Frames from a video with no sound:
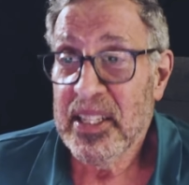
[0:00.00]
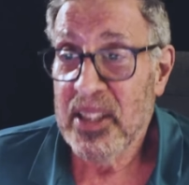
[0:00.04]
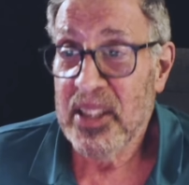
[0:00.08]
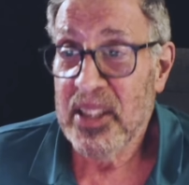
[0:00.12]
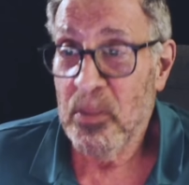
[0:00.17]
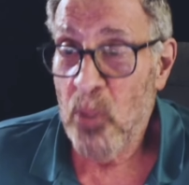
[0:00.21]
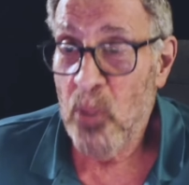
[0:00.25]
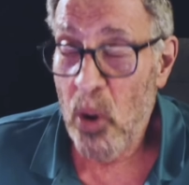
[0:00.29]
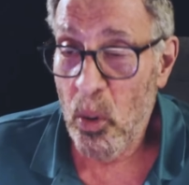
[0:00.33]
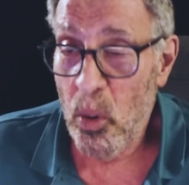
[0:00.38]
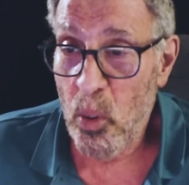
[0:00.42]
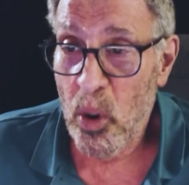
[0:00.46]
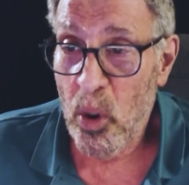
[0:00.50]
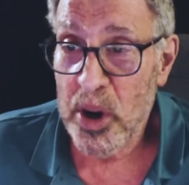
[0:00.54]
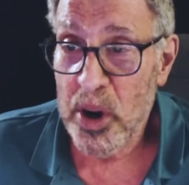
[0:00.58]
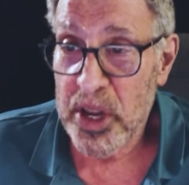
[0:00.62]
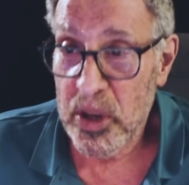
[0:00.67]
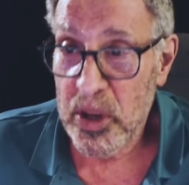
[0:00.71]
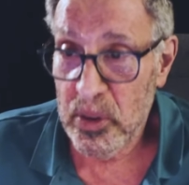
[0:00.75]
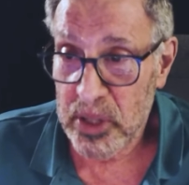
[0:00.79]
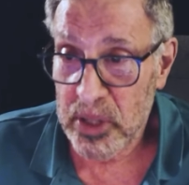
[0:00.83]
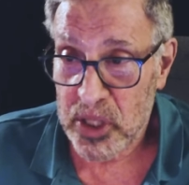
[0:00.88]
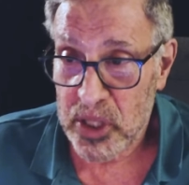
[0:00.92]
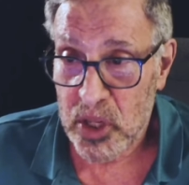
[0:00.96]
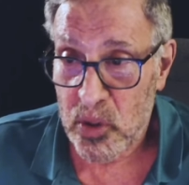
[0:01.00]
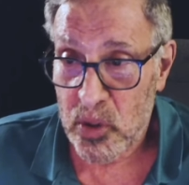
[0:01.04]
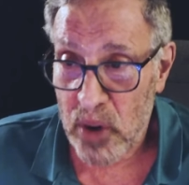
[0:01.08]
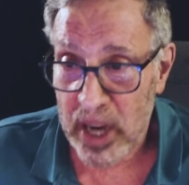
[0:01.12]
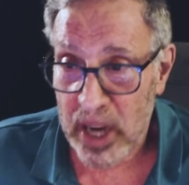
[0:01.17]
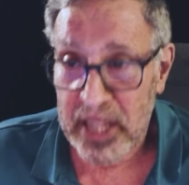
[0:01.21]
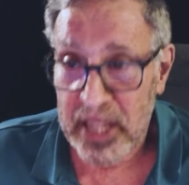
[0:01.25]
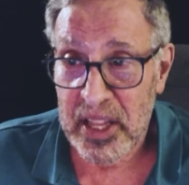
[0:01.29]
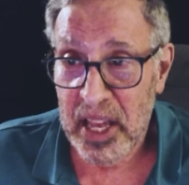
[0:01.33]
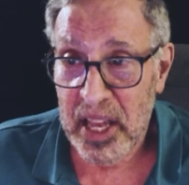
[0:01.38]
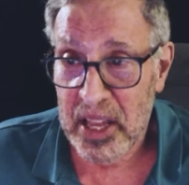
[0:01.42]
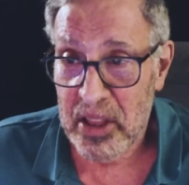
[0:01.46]
The more water you
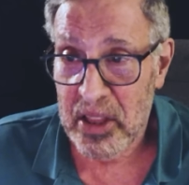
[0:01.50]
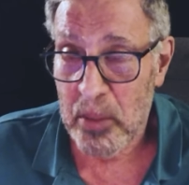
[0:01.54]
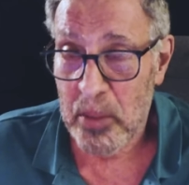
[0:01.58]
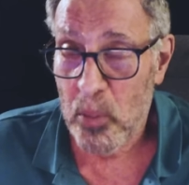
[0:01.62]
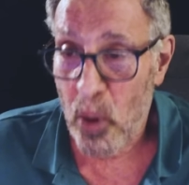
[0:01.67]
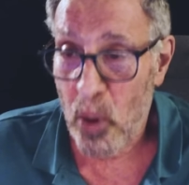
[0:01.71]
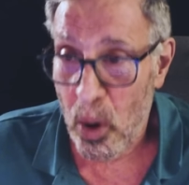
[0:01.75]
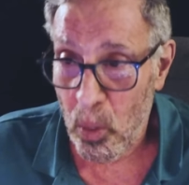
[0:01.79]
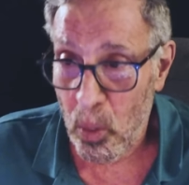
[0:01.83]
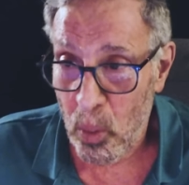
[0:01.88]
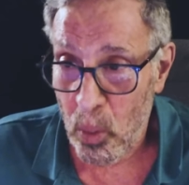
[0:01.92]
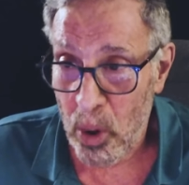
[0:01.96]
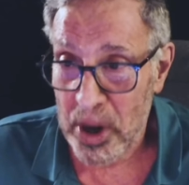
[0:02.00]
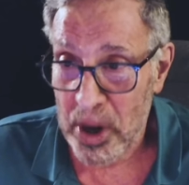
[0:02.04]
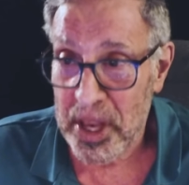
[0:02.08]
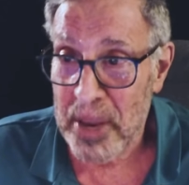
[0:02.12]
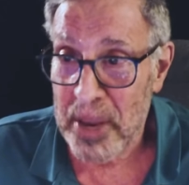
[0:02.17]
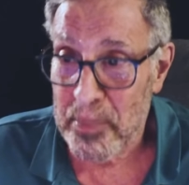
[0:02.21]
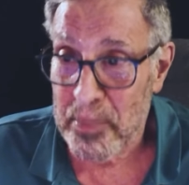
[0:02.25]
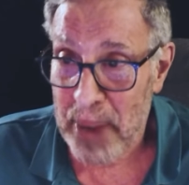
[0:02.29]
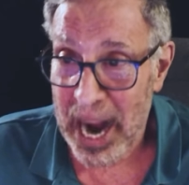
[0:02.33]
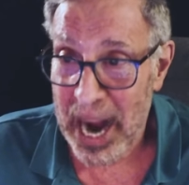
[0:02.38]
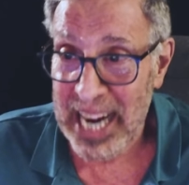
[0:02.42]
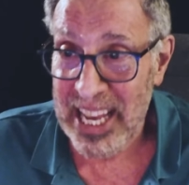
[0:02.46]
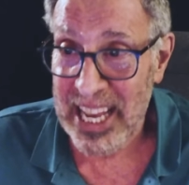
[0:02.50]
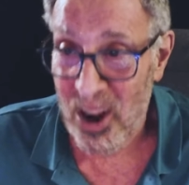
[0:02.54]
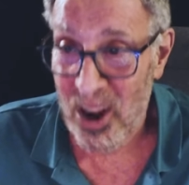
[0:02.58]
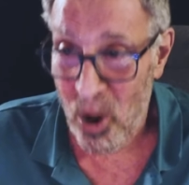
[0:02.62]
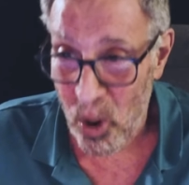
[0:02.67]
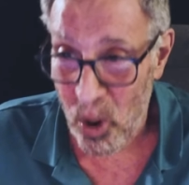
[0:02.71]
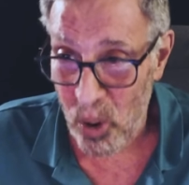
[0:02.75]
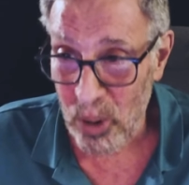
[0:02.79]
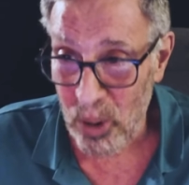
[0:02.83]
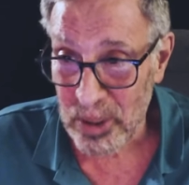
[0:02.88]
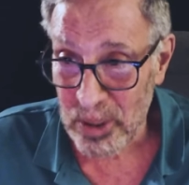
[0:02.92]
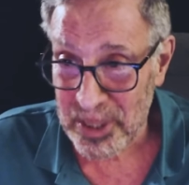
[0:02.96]
restrict, the more water your body
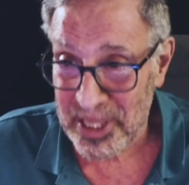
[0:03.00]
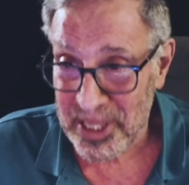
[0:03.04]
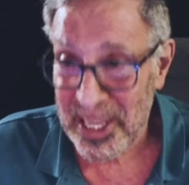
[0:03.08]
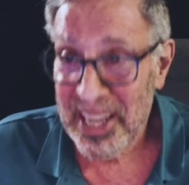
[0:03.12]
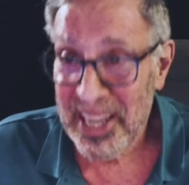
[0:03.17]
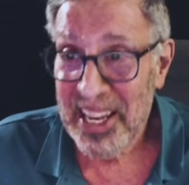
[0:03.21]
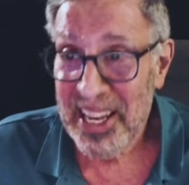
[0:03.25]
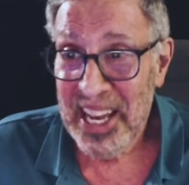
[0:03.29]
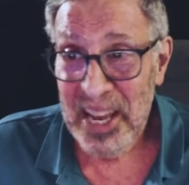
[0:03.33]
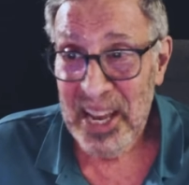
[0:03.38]
holds